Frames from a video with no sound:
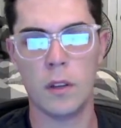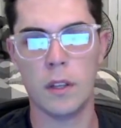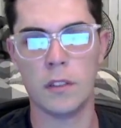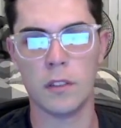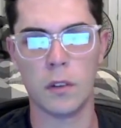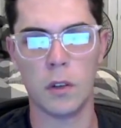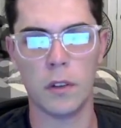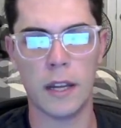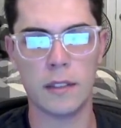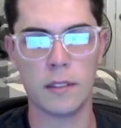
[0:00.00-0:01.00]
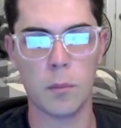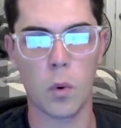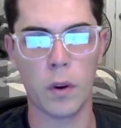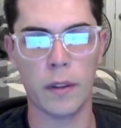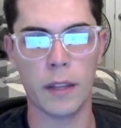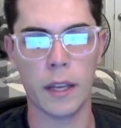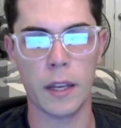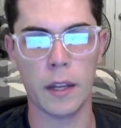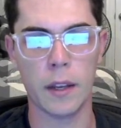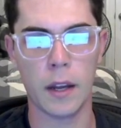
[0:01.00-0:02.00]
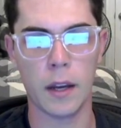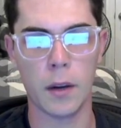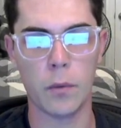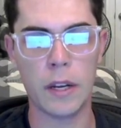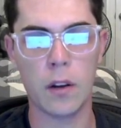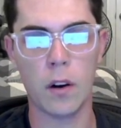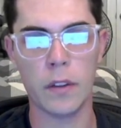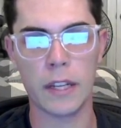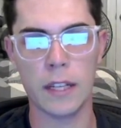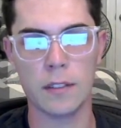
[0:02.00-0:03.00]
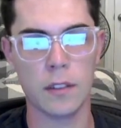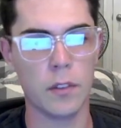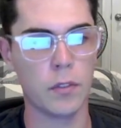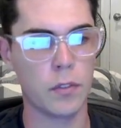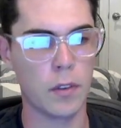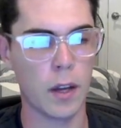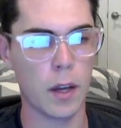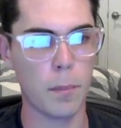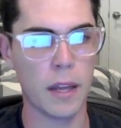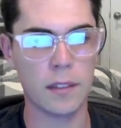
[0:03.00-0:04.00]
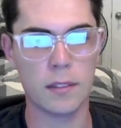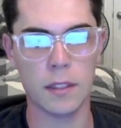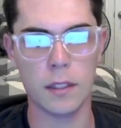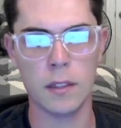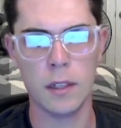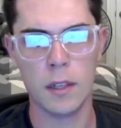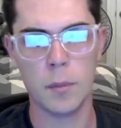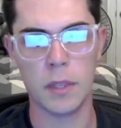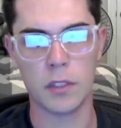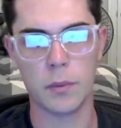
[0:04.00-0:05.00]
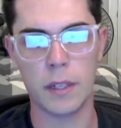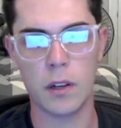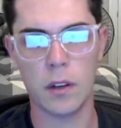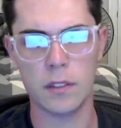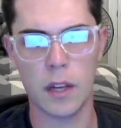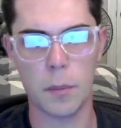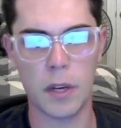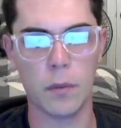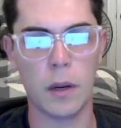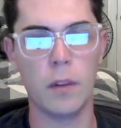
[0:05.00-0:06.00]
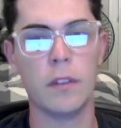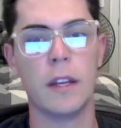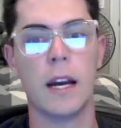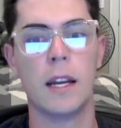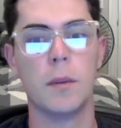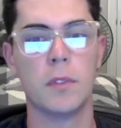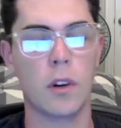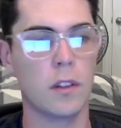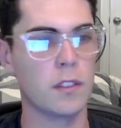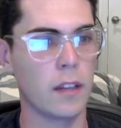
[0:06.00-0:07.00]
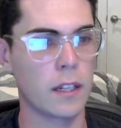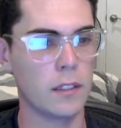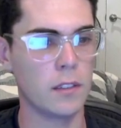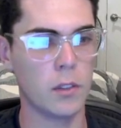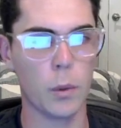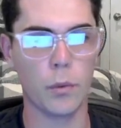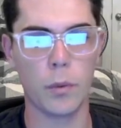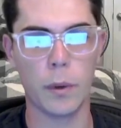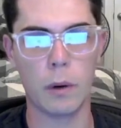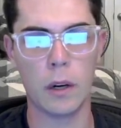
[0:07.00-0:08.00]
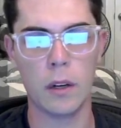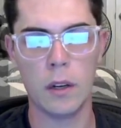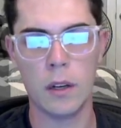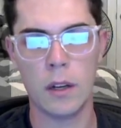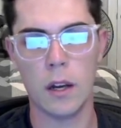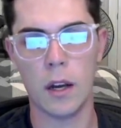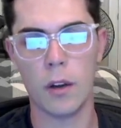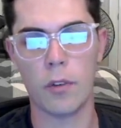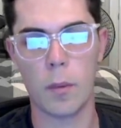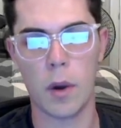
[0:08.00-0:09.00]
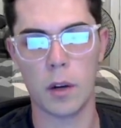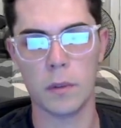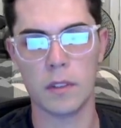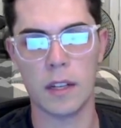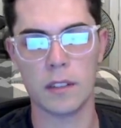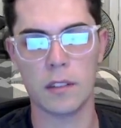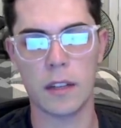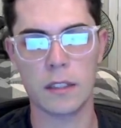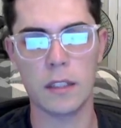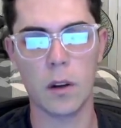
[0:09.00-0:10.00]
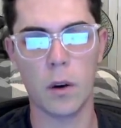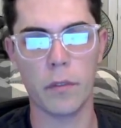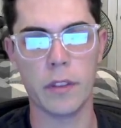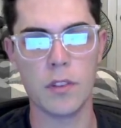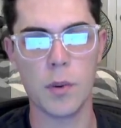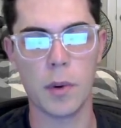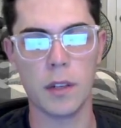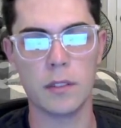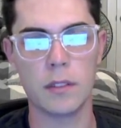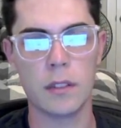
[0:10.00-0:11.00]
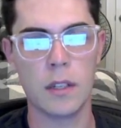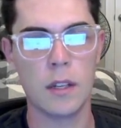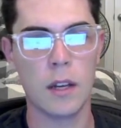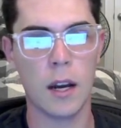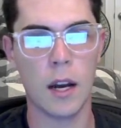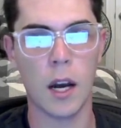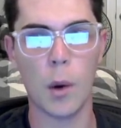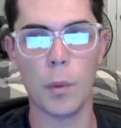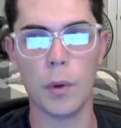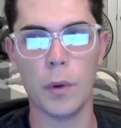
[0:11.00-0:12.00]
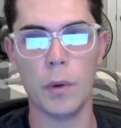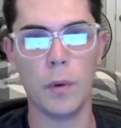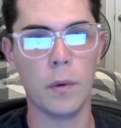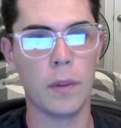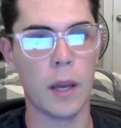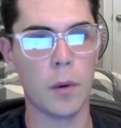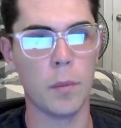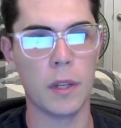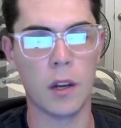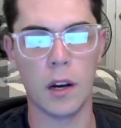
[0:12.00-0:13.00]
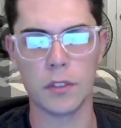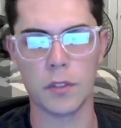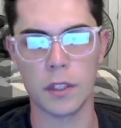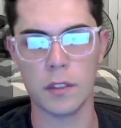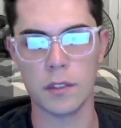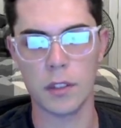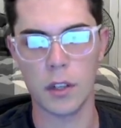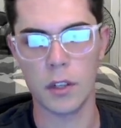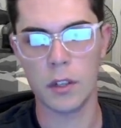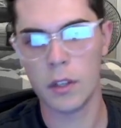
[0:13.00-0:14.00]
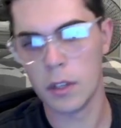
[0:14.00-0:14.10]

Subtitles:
is a little less important than recall in the case of medicine, because recall is how many relevant items are selected. So if our model was not selecting all of the tumors, that would be cause for concern,